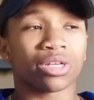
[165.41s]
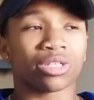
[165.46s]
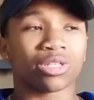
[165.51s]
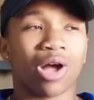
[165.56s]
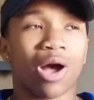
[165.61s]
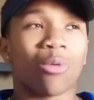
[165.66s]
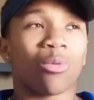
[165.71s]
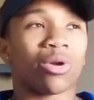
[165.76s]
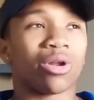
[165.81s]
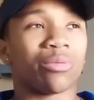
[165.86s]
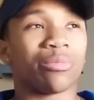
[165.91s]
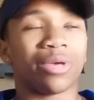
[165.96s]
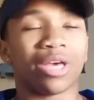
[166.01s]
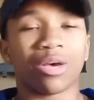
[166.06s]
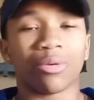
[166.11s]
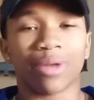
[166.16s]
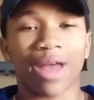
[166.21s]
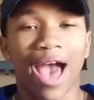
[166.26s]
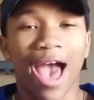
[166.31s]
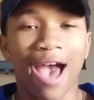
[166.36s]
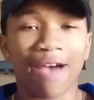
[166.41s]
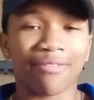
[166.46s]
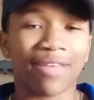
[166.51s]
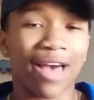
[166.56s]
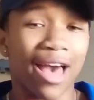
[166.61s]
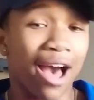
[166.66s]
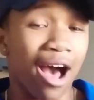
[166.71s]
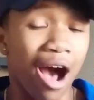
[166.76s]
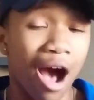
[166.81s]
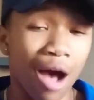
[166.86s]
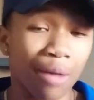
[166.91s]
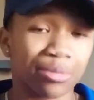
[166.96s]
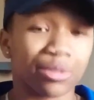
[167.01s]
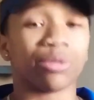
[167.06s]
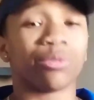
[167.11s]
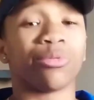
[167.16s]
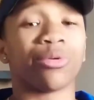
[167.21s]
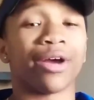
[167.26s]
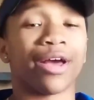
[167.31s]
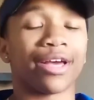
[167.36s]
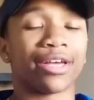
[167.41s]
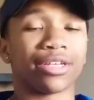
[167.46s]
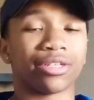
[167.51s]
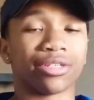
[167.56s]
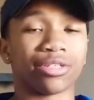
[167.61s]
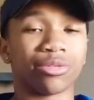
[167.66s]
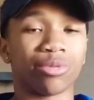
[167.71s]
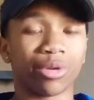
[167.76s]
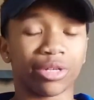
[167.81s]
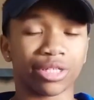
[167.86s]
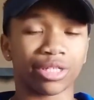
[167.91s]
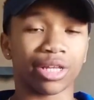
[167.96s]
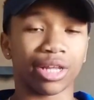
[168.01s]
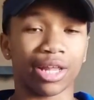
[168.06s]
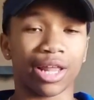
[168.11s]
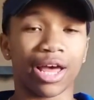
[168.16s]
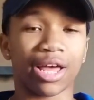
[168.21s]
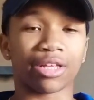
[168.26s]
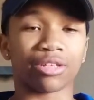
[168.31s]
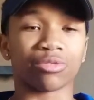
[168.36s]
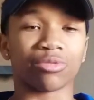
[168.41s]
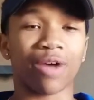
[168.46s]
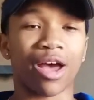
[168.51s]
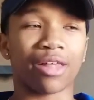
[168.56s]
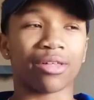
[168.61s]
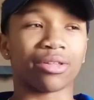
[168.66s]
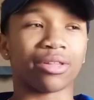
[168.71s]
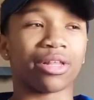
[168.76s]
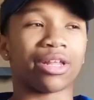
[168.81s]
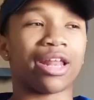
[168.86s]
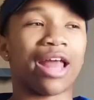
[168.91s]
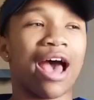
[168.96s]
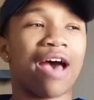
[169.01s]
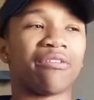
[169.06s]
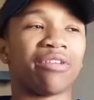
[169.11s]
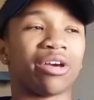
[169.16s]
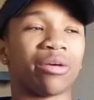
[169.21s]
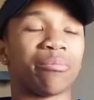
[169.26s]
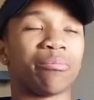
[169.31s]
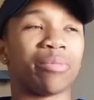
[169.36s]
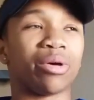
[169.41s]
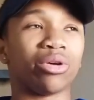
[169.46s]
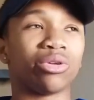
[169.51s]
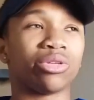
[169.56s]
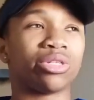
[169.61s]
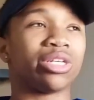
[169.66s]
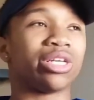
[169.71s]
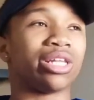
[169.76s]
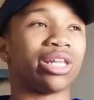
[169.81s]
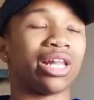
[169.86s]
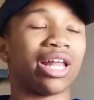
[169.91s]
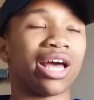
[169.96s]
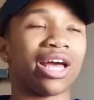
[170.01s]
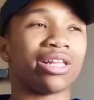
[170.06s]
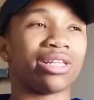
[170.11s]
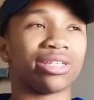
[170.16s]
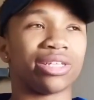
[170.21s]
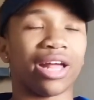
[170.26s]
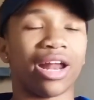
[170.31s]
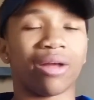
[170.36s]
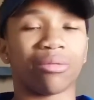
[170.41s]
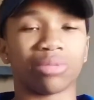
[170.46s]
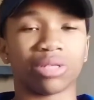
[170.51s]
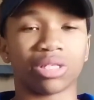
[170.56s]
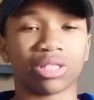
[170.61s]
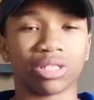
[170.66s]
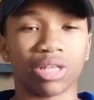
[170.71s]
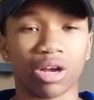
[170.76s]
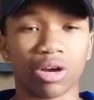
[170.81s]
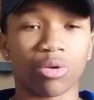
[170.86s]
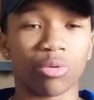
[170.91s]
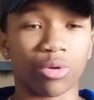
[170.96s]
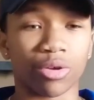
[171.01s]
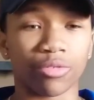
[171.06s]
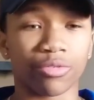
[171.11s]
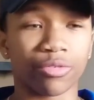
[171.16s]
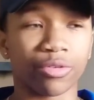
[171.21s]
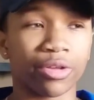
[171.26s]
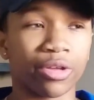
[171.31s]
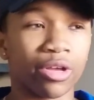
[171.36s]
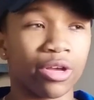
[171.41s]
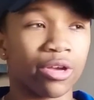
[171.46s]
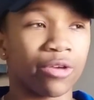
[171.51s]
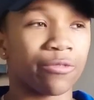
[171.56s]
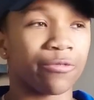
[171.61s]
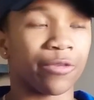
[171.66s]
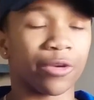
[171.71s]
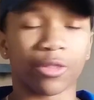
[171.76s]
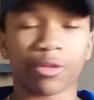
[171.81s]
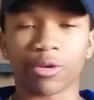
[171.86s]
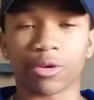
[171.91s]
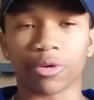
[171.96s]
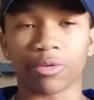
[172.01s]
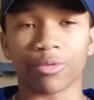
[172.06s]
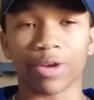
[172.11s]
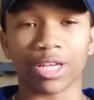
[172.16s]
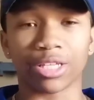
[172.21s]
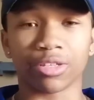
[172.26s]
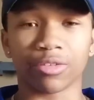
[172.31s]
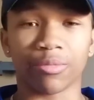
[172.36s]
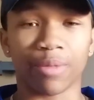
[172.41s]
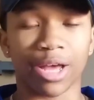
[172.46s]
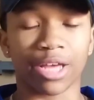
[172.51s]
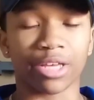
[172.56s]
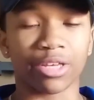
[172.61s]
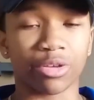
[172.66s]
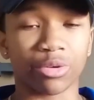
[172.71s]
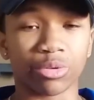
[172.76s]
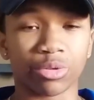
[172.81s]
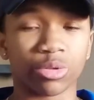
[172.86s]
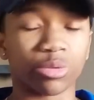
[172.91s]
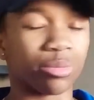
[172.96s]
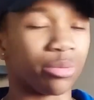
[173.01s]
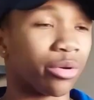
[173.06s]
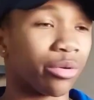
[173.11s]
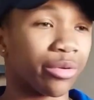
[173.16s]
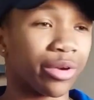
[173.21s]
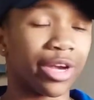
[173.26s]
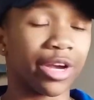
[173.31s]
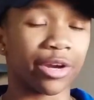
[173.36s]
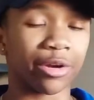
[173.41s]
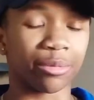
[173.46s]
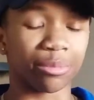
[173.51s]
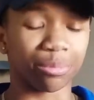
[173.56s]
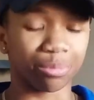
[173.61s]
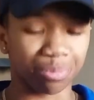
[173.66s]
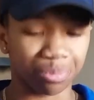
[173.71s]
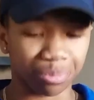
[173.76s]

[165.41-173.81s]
So I want to be able to have that option where I can switch the lens rather than having a built-in lens that I'm stuck with for the rest of my YouTube career.